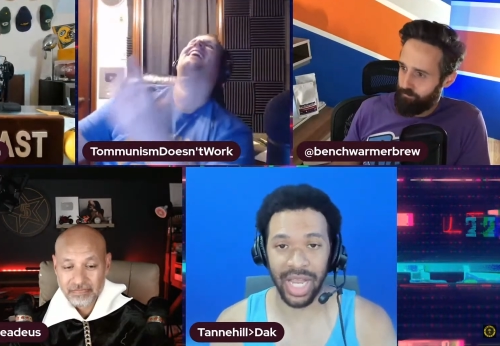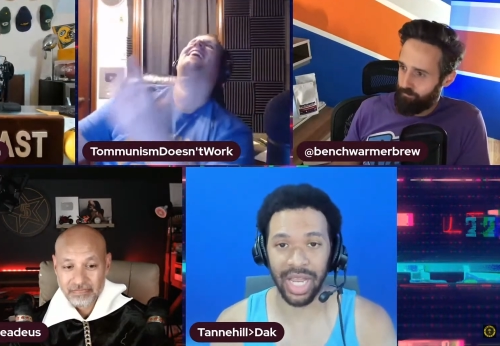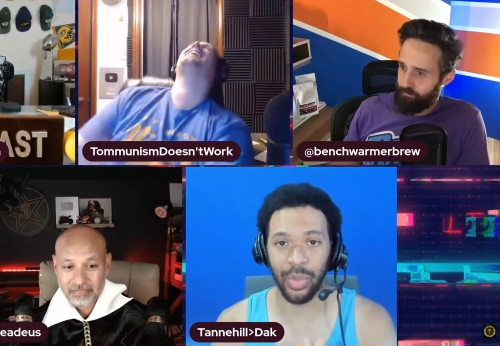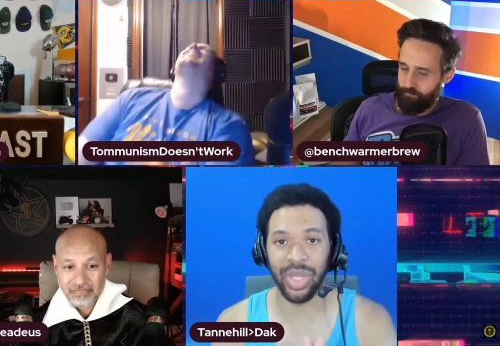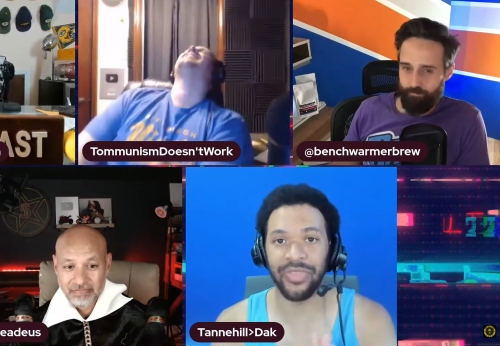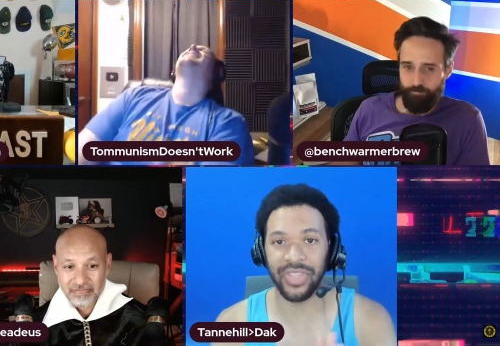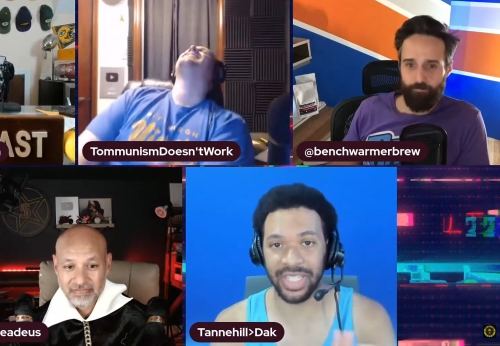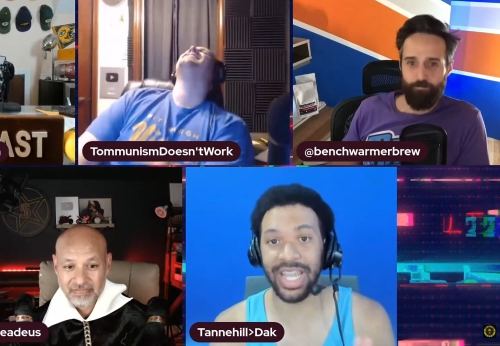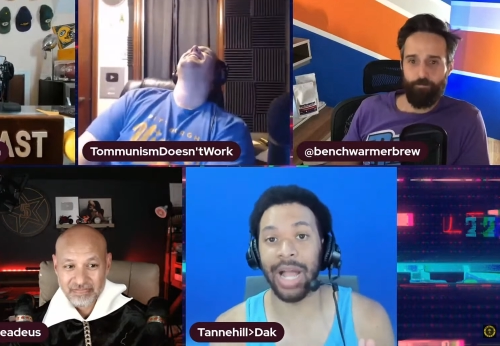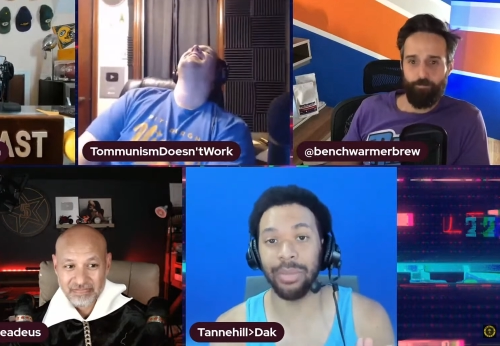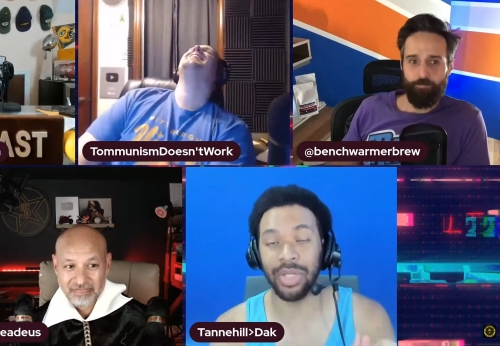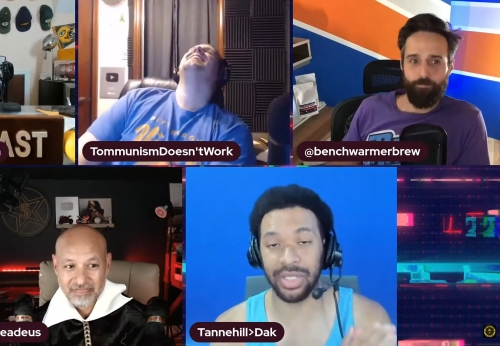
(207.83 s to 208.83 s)
Speaker 1: And we've
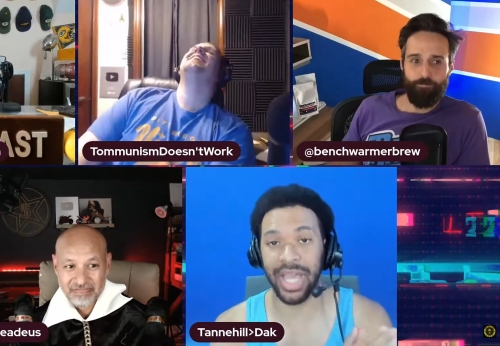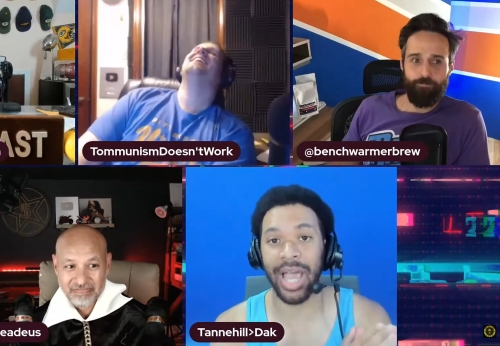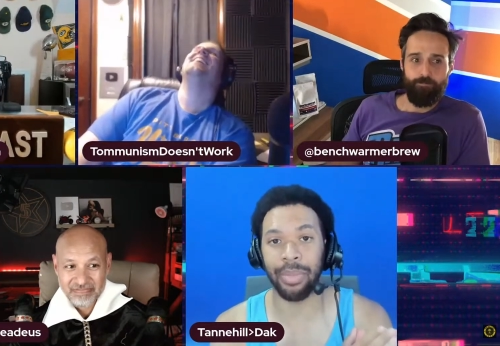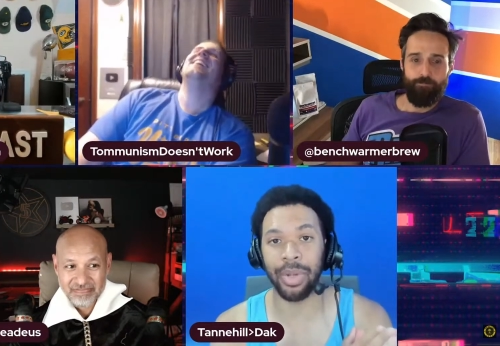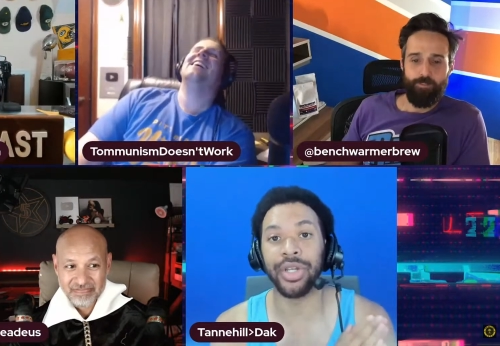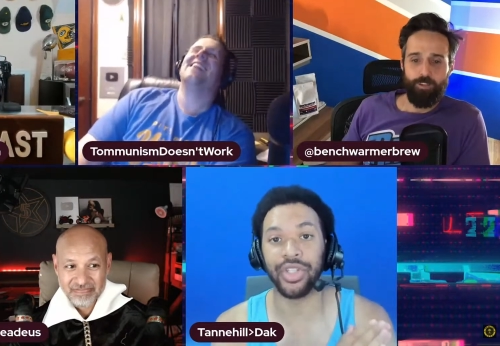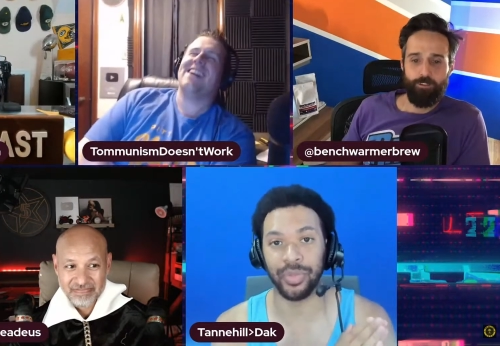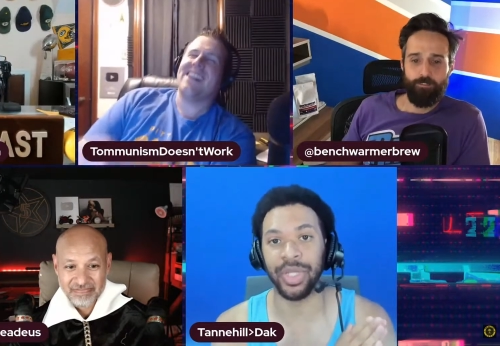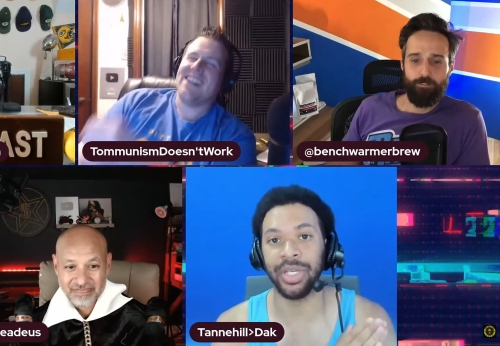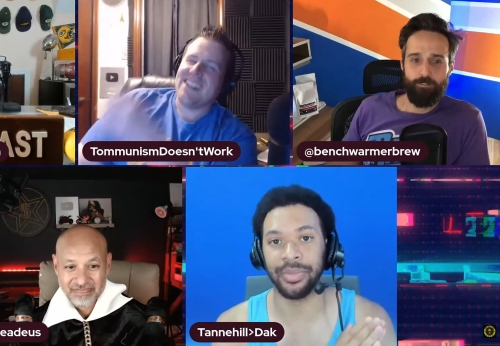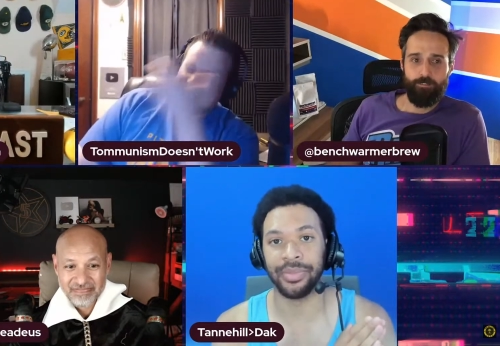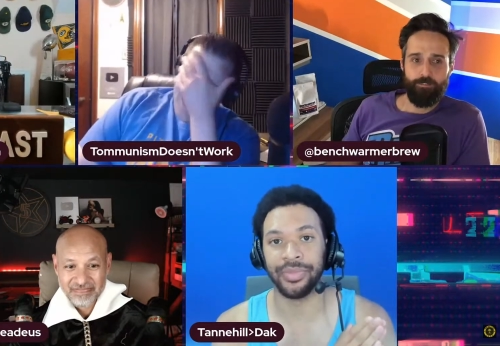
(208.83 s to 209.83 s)
established that
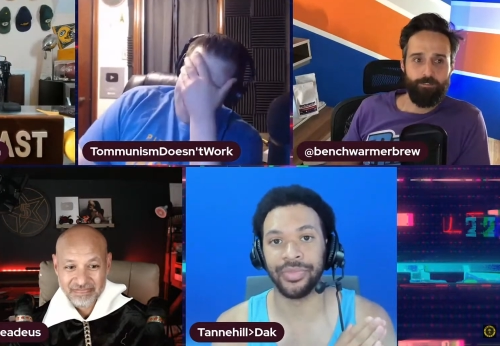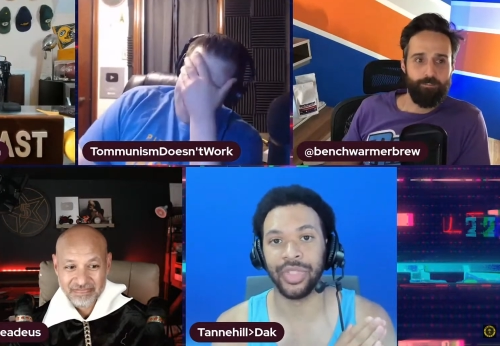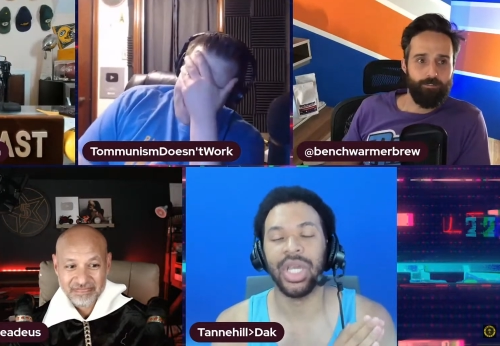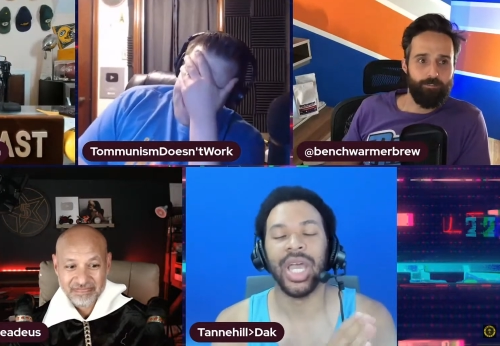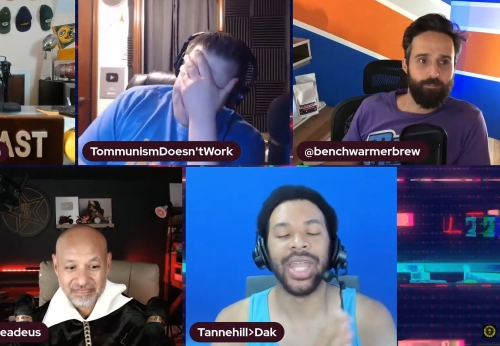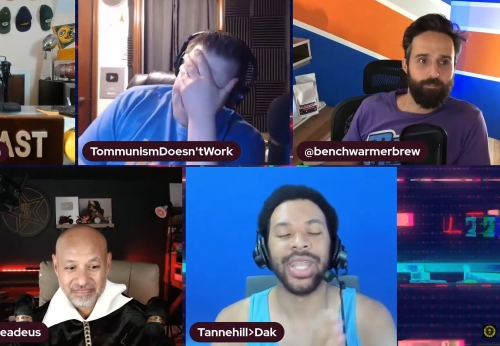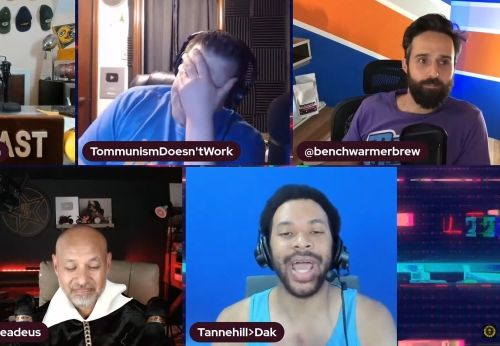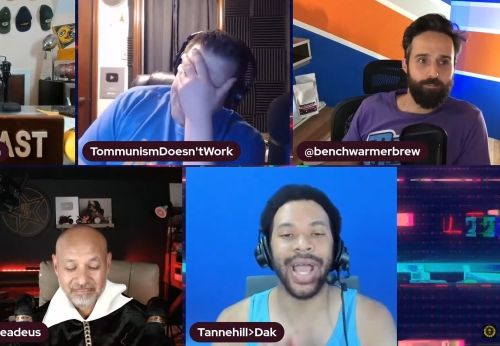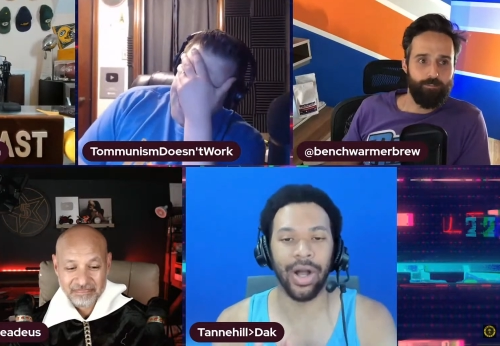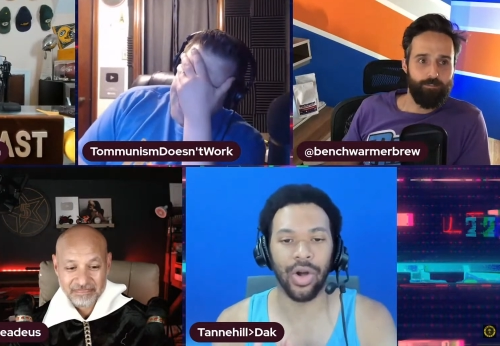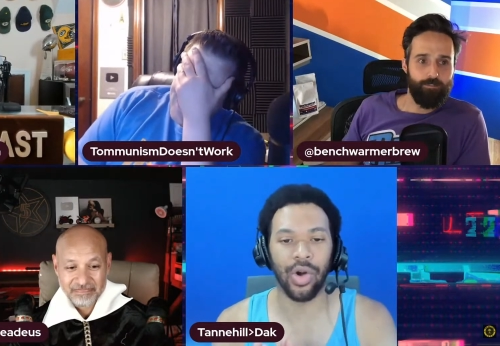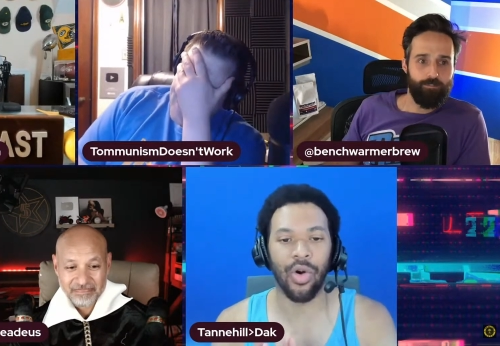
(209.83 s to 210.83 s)
punishment.
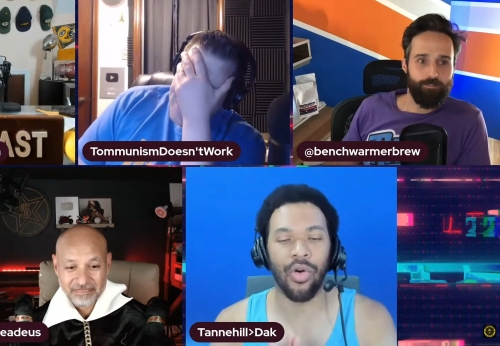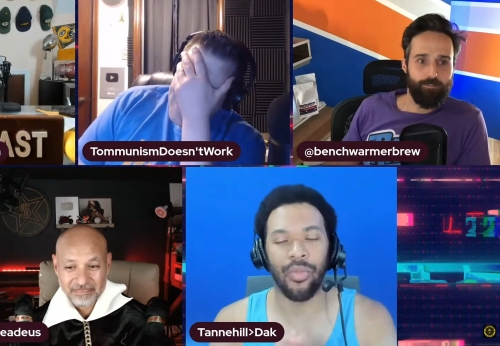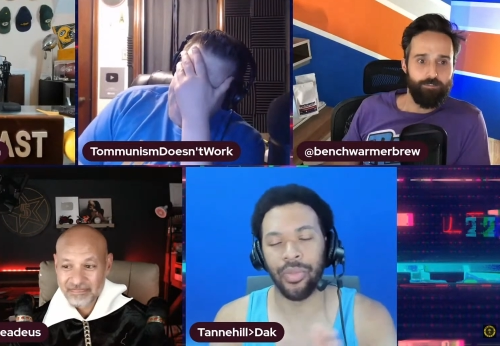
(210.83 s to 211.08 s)
Now,